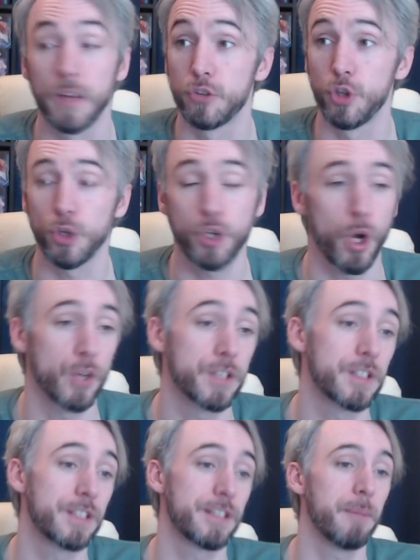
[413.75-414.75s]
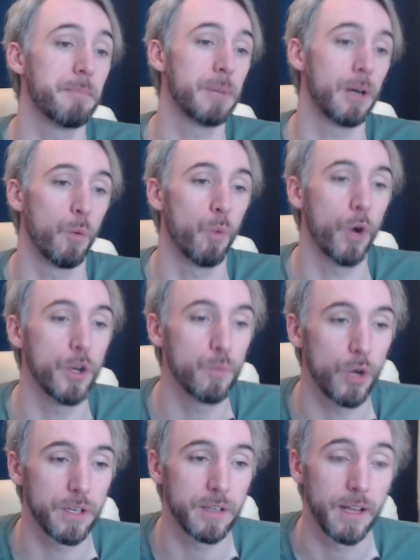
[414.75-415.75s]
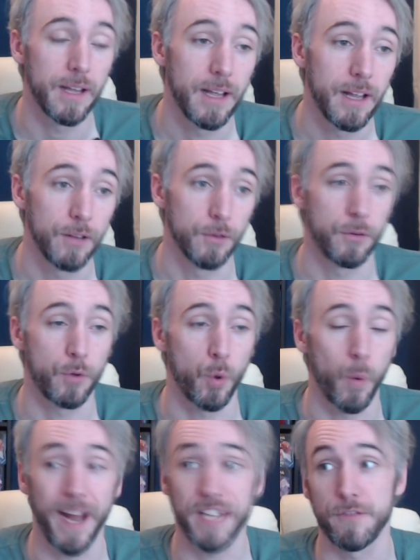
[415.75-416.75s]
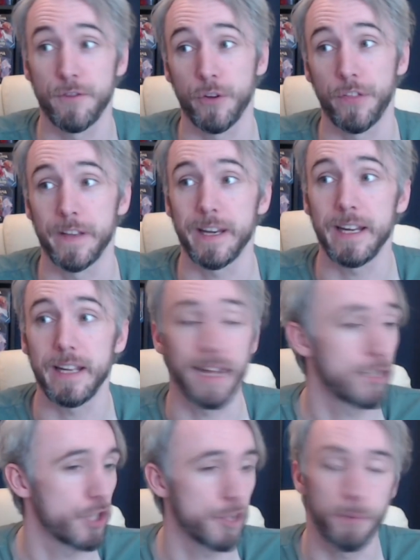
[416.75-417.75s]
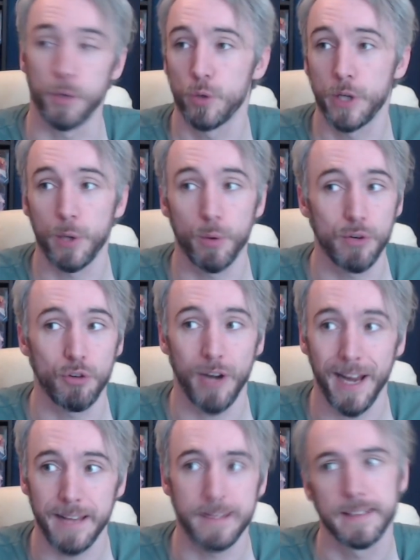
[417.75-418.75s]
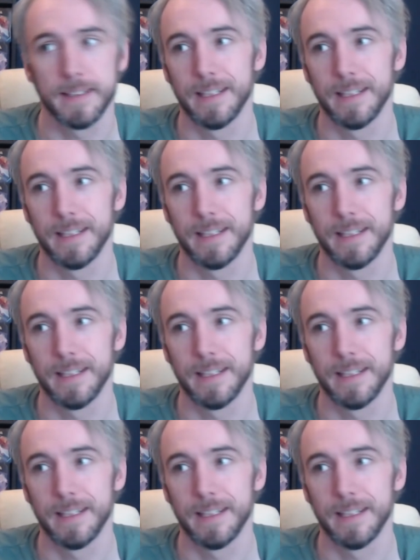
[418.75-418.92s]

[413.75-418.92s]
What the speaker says: 2 cost, Simba, 1/1, quest for 3, it's just Pinocchio in red.